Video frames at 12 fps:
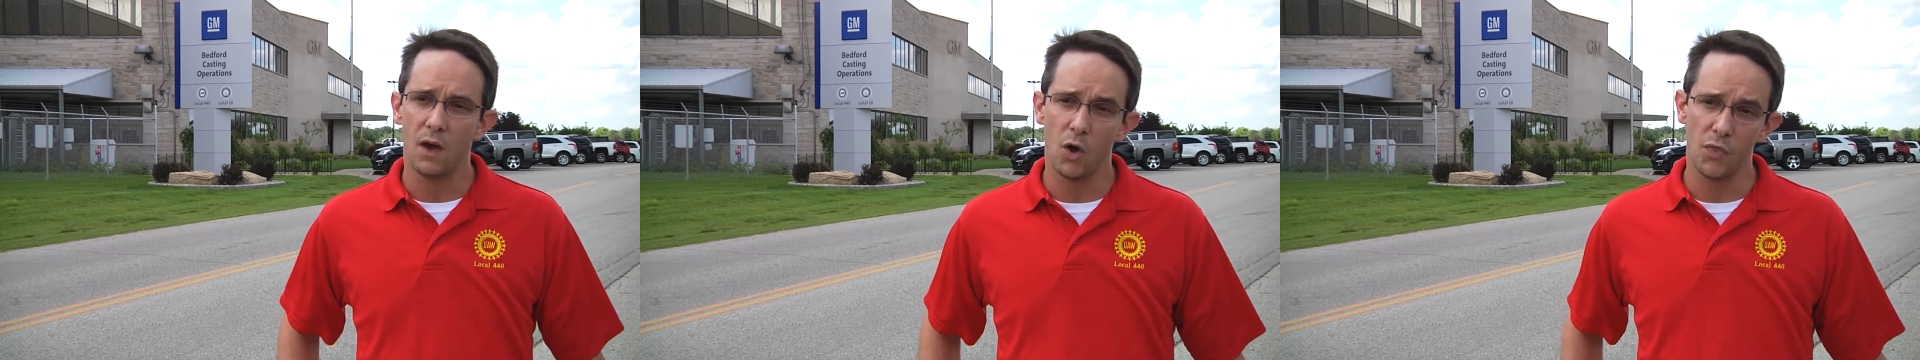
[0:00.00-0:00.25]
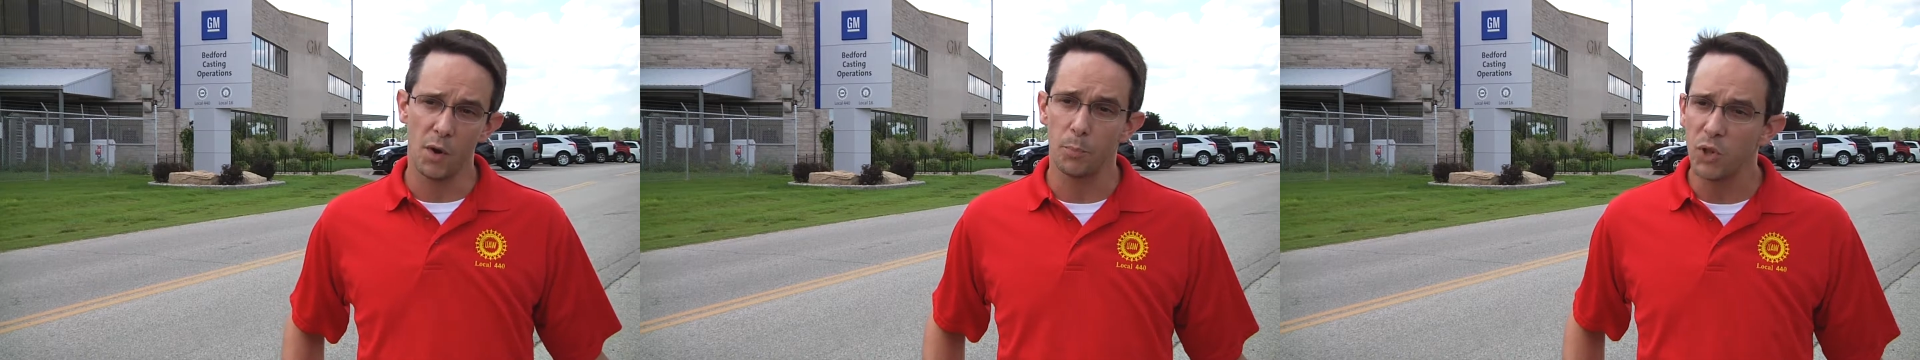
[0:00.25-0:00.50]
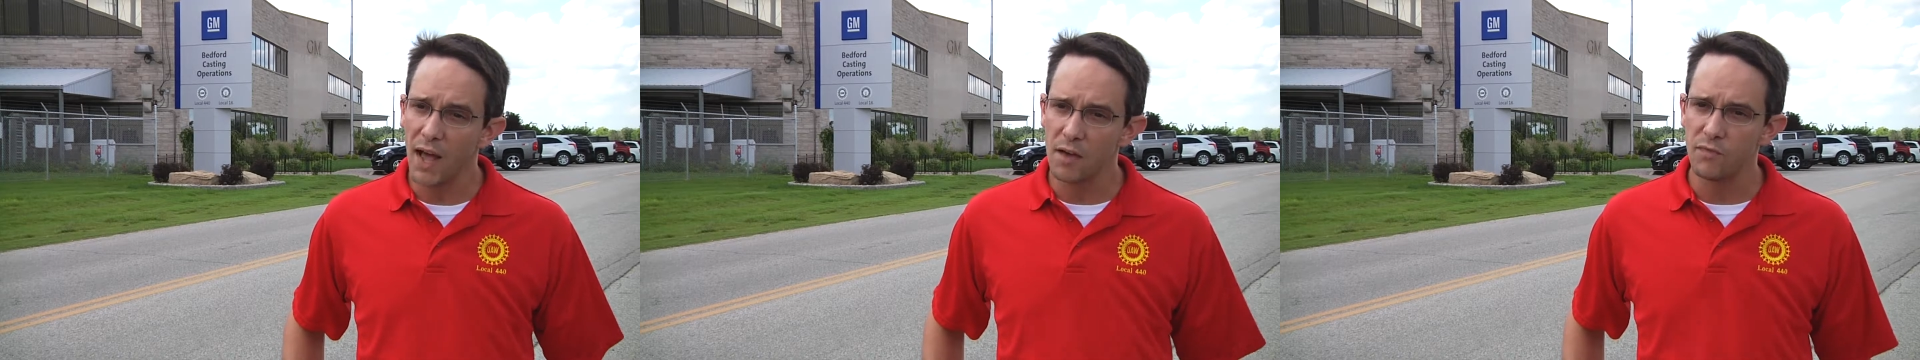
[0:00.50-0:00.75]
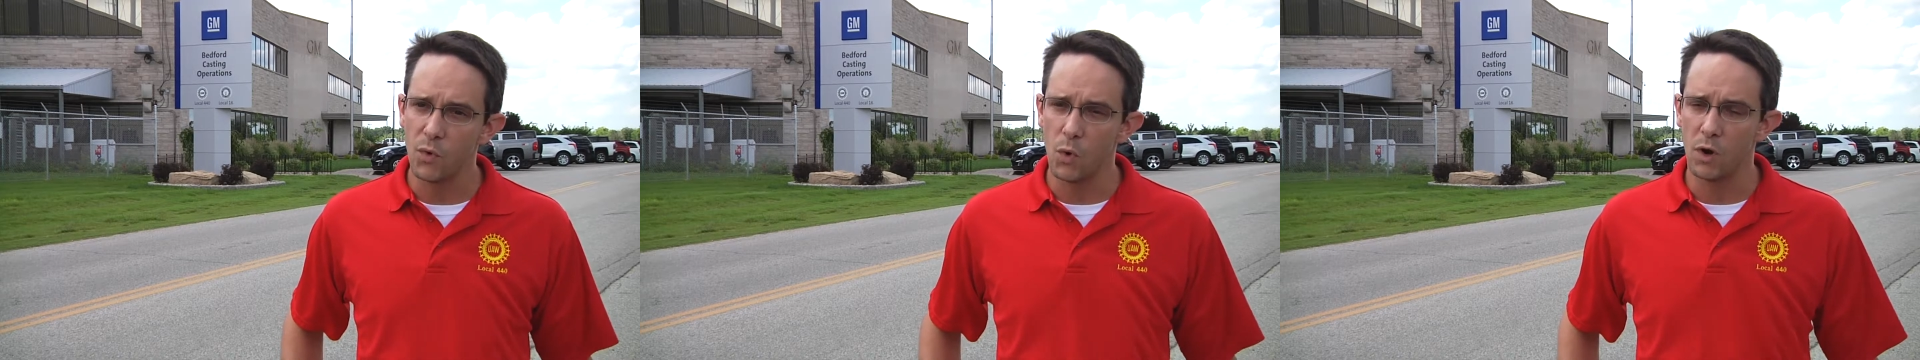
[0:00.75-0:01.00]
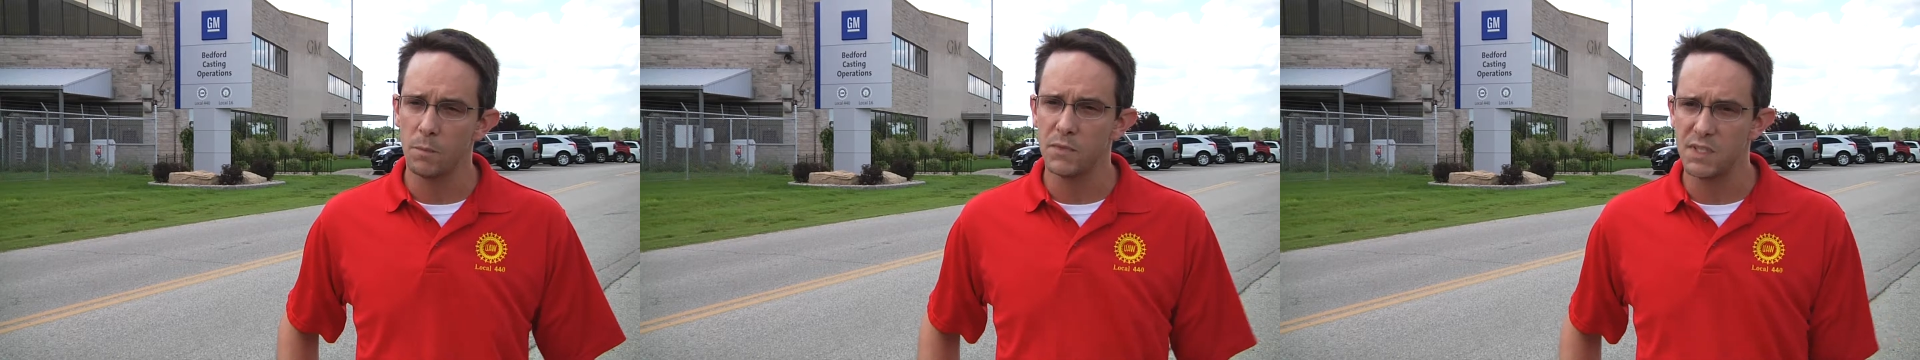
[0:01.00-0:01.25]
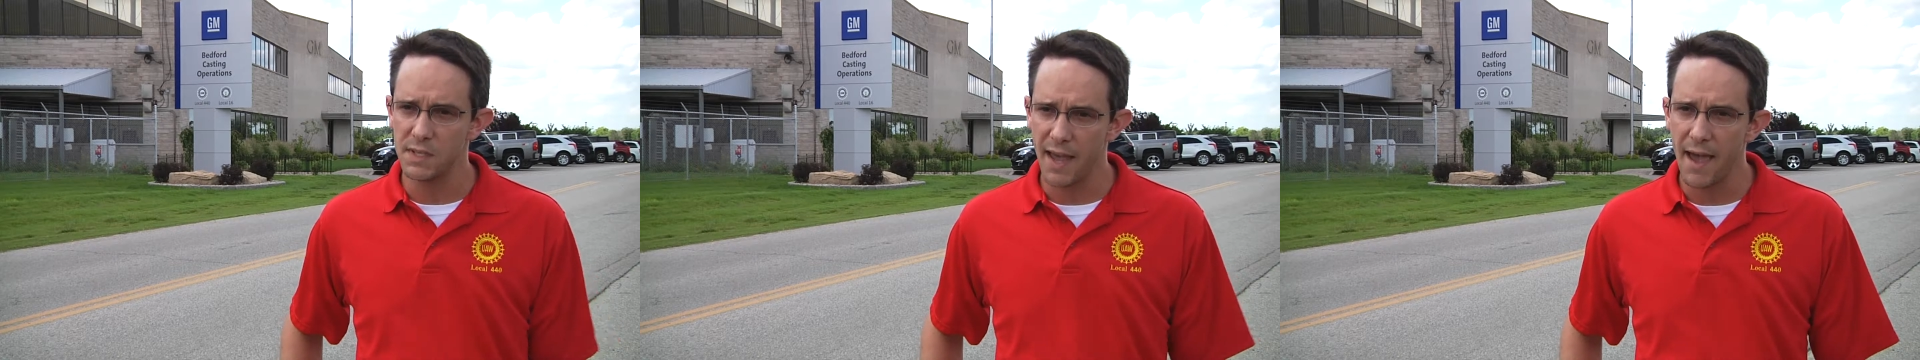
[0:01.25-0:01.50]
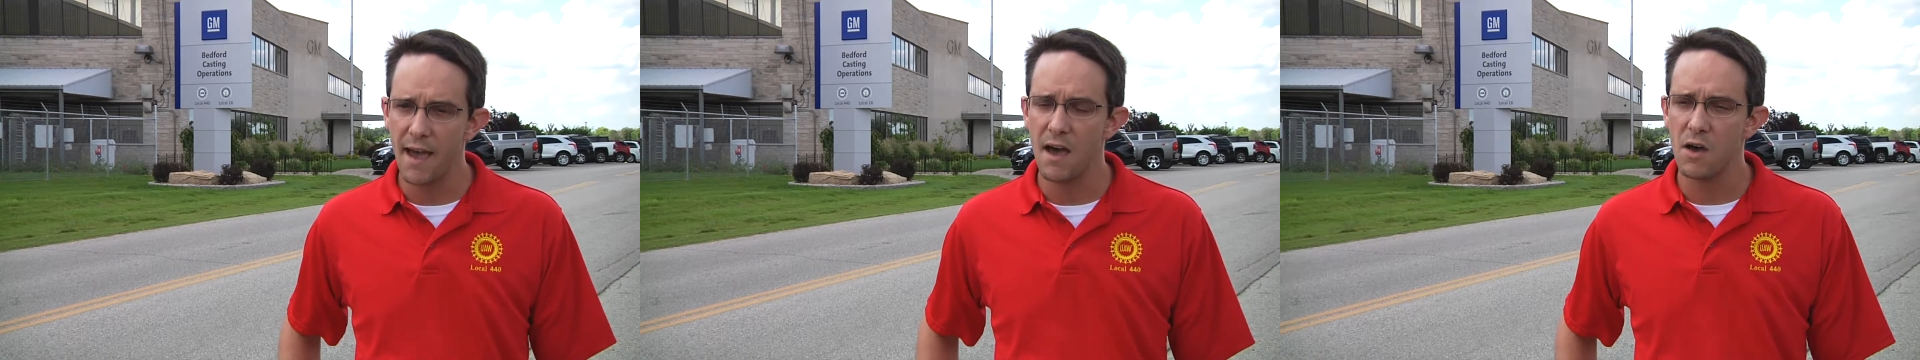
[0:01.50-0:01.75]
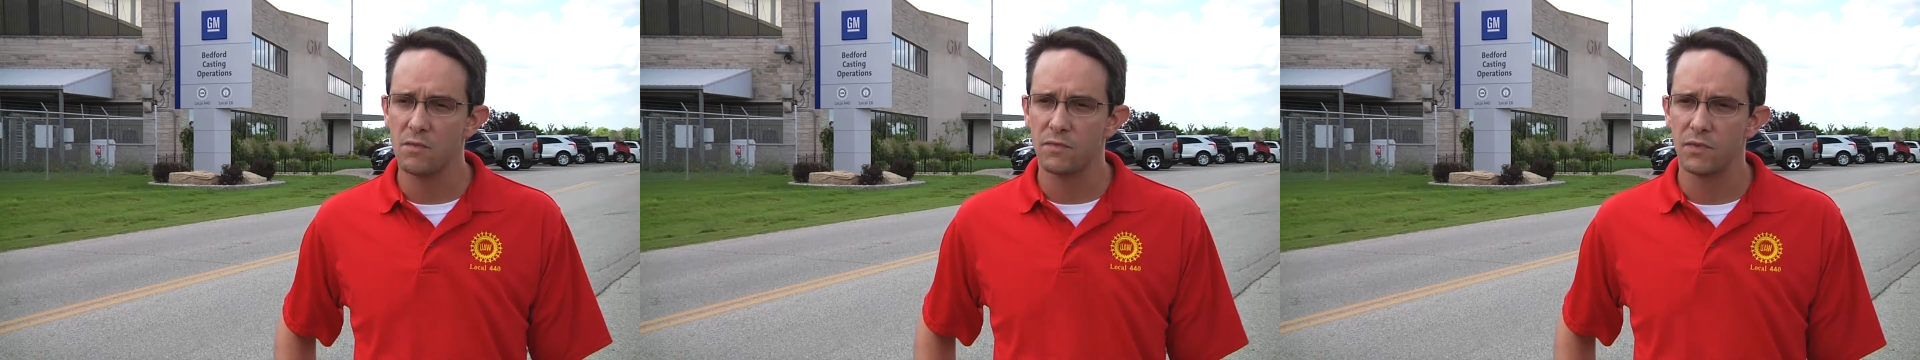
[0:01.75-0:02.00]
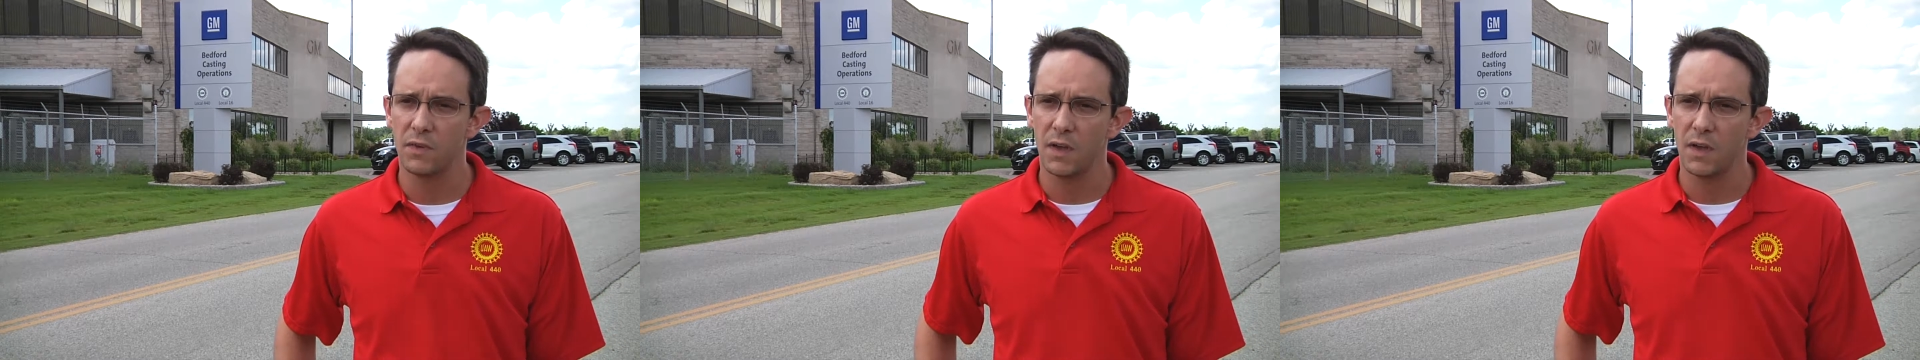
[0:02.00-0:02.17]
on their platform to have